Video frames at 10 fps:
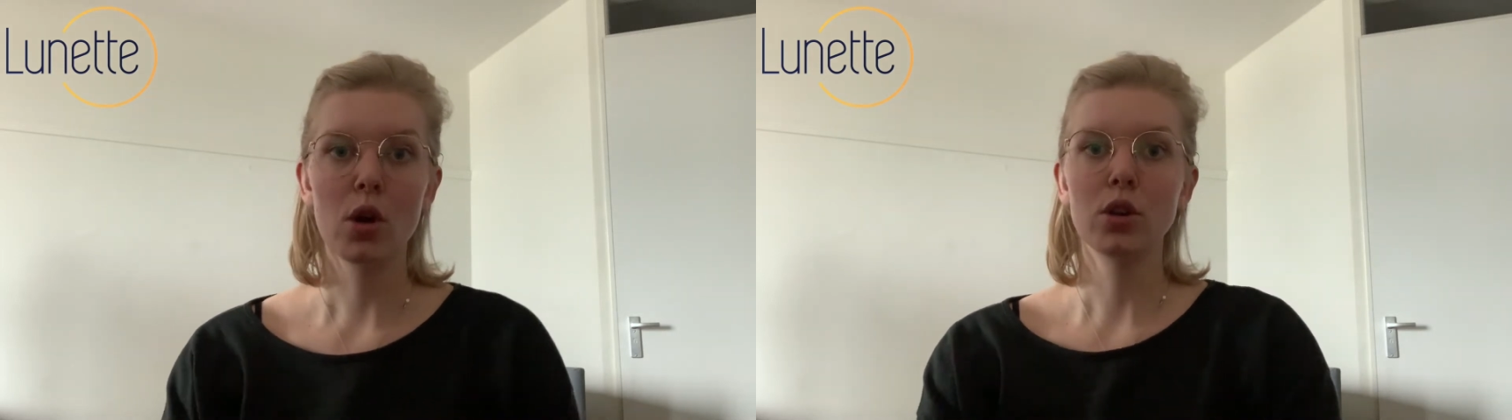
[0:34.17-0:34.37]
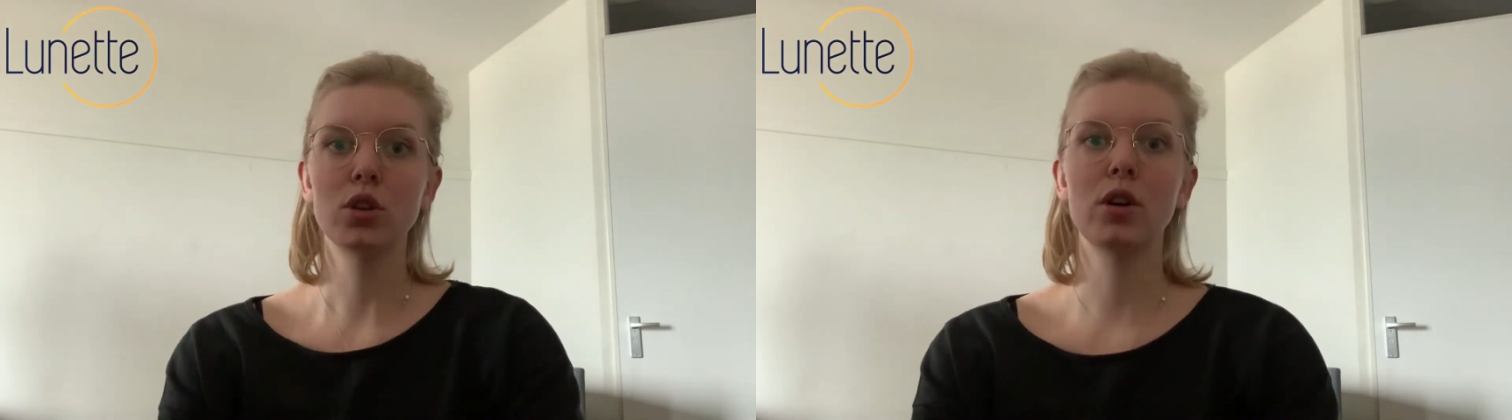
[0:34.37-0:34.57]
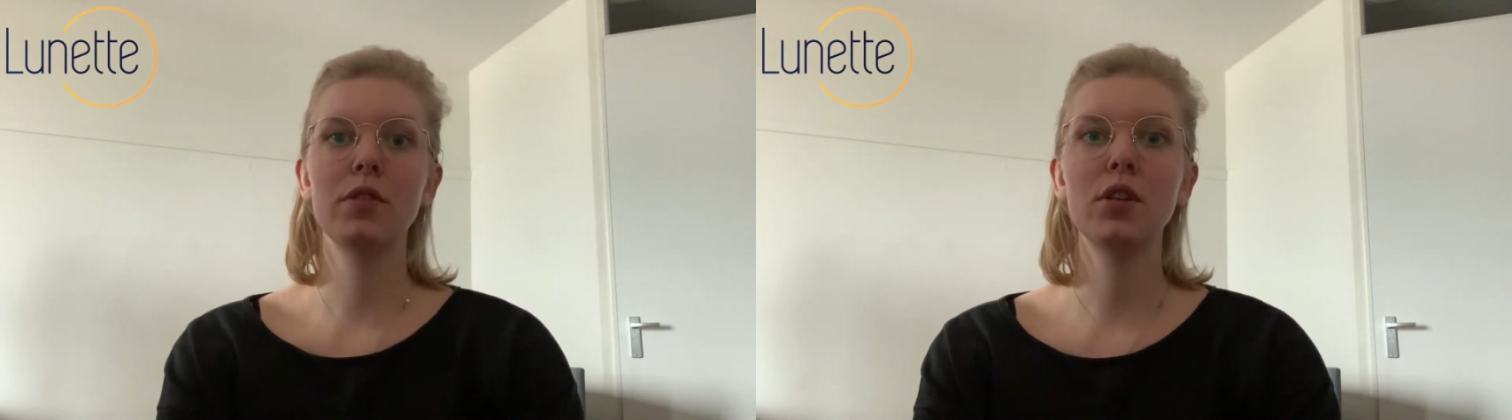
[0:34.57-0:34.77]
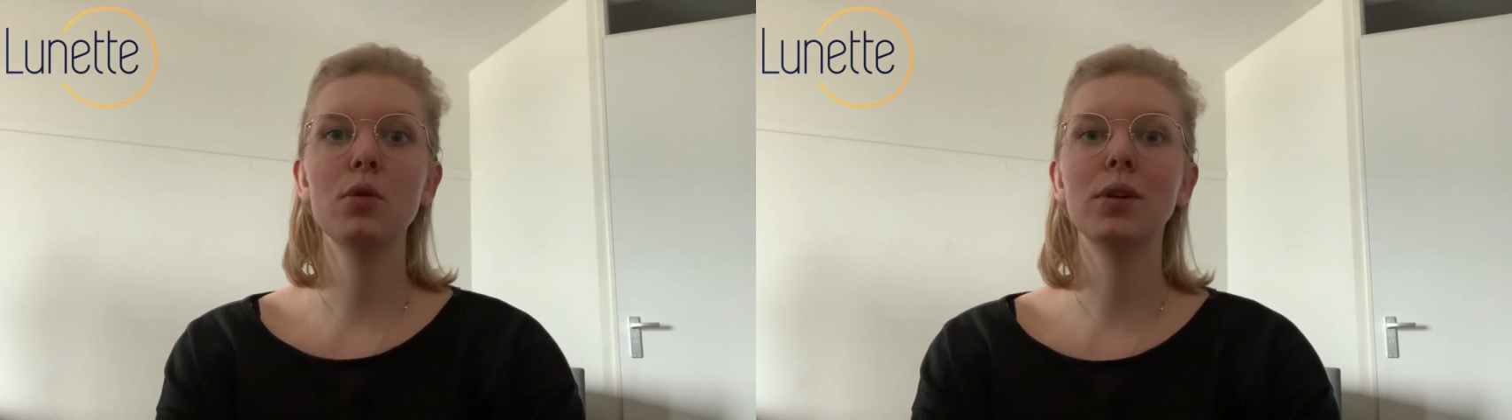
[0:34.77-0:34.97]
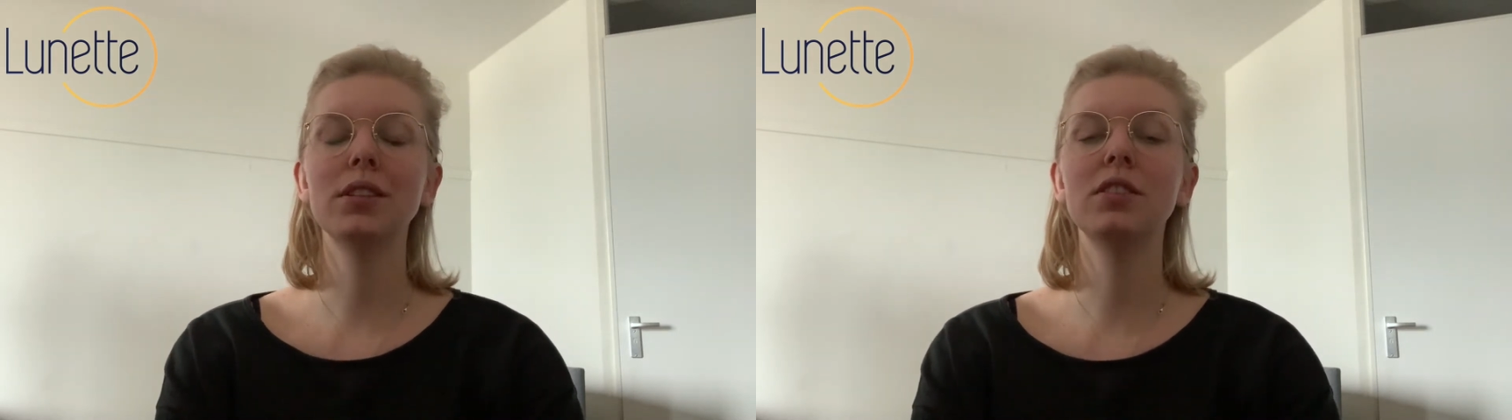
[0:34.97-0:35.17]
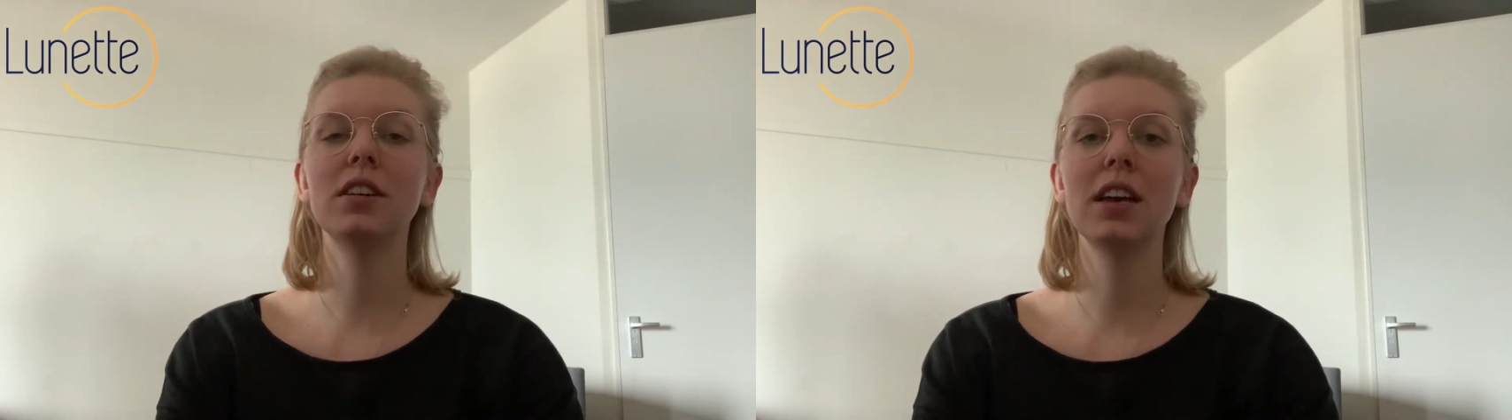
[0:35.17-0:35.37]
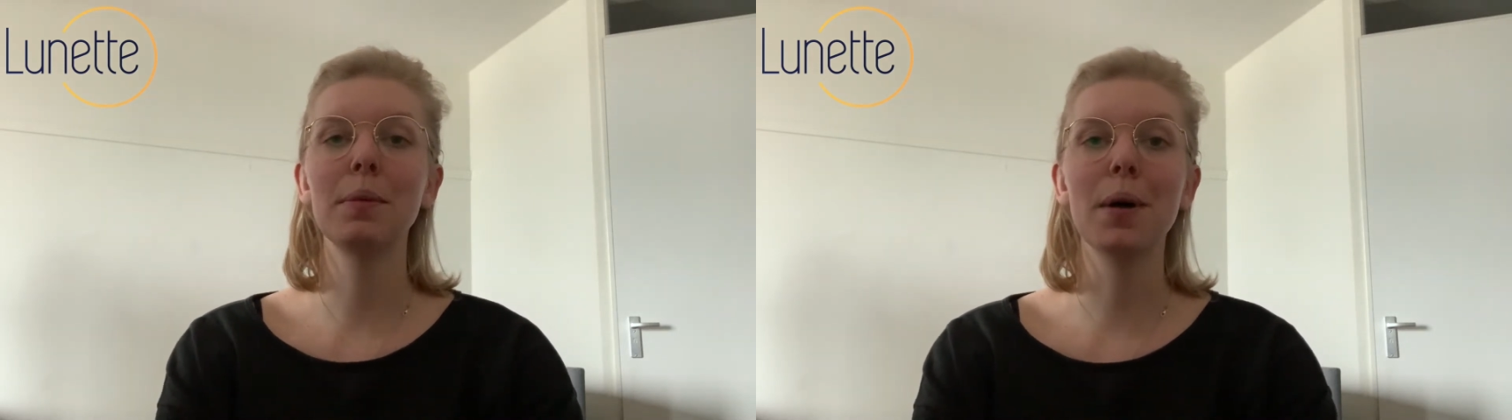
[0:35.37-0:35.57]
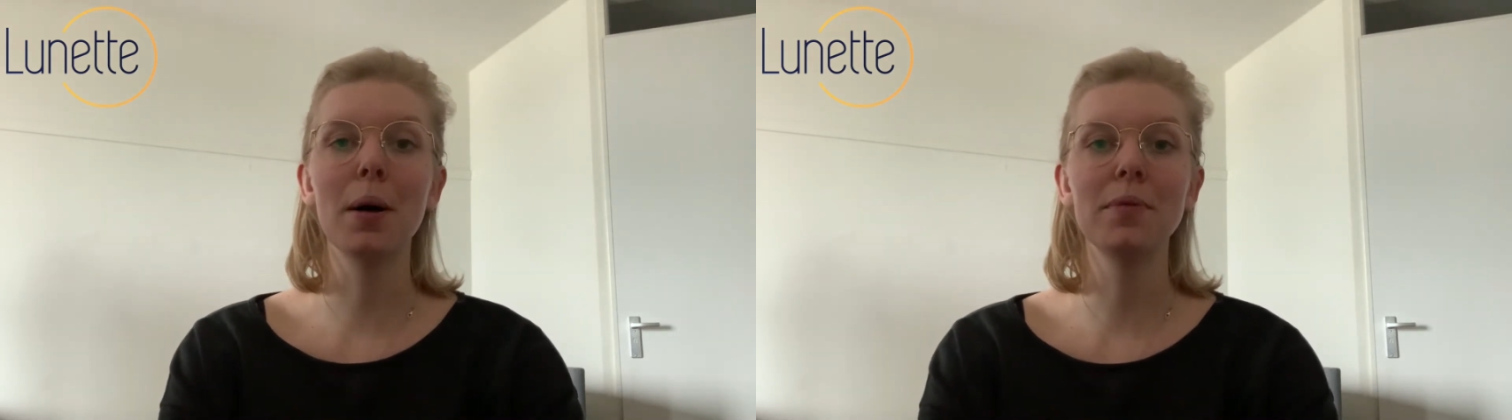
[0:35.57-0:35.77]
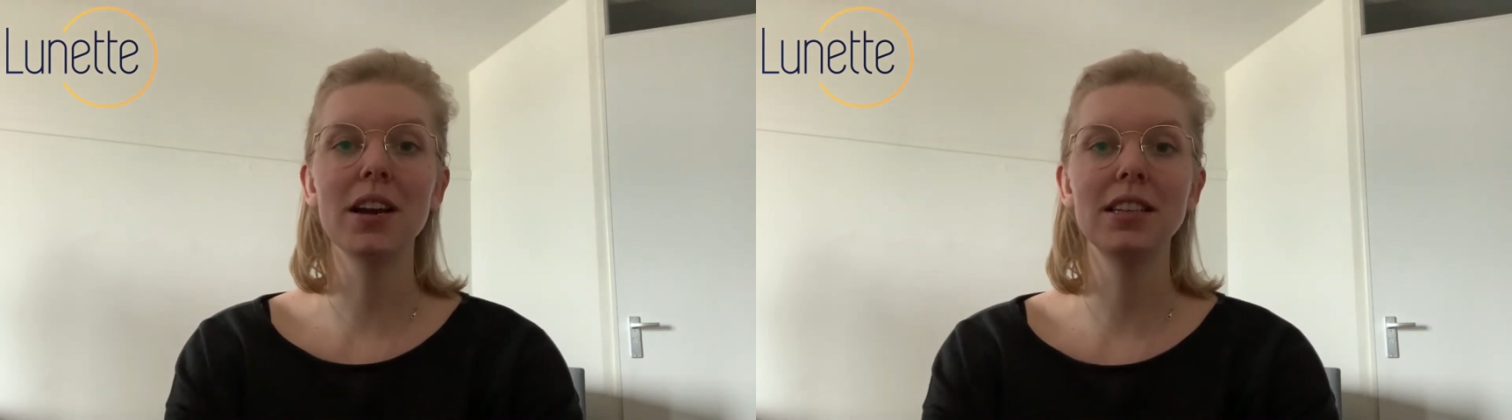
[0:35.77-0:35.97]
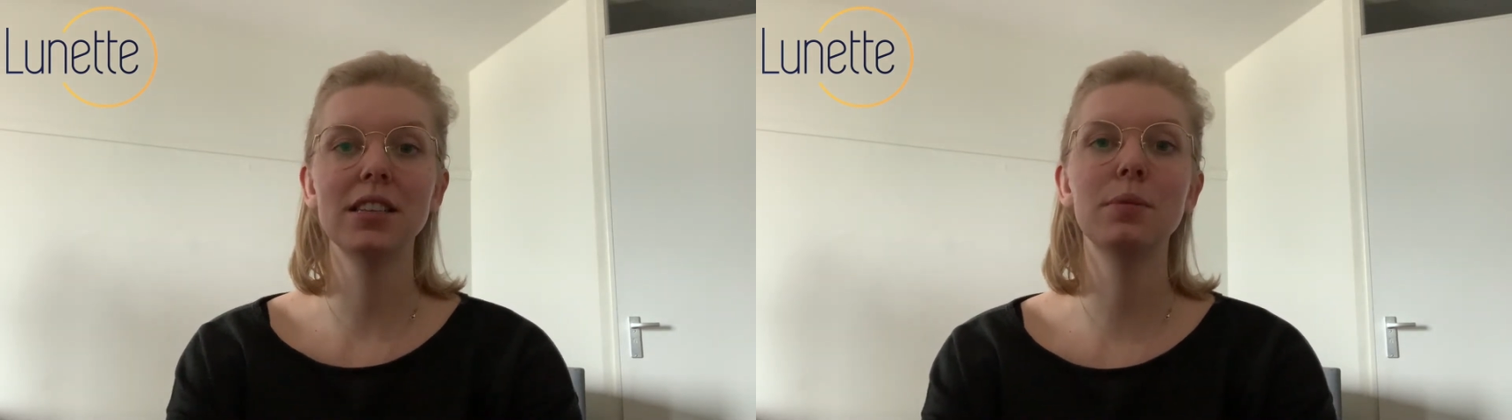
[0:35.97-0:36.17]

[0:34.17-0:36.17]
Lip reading: So if you want to keep updated